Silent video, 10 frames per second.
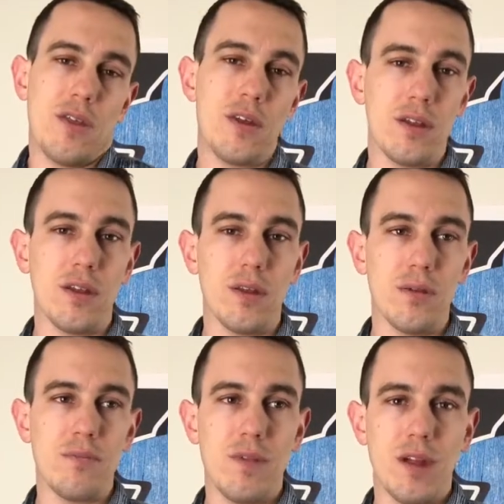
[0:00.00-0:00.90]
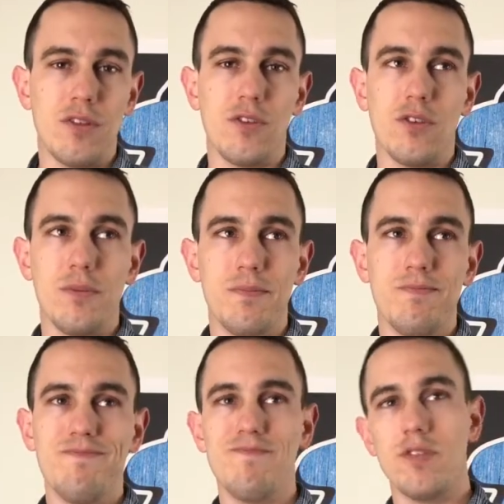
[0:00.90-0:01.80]
think that
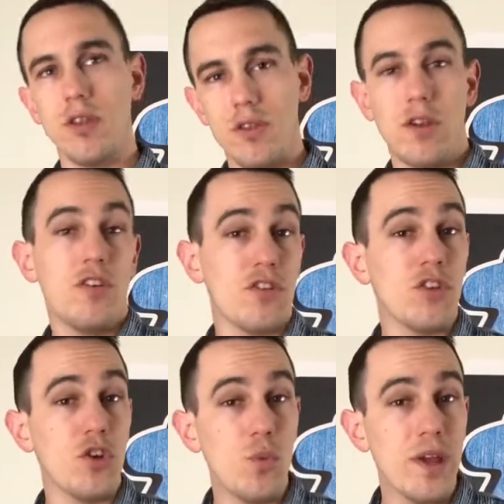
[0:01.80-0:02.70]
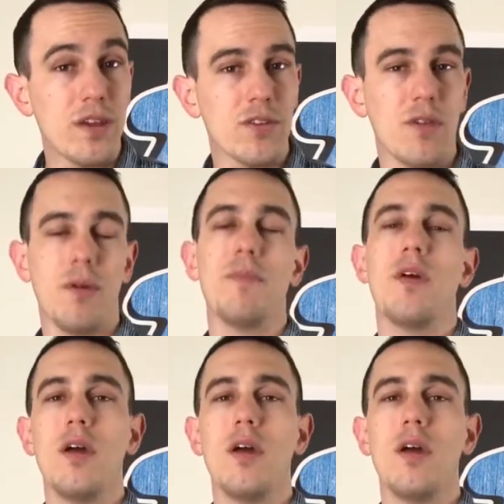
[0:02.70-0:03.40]
they're just the two weakest of them.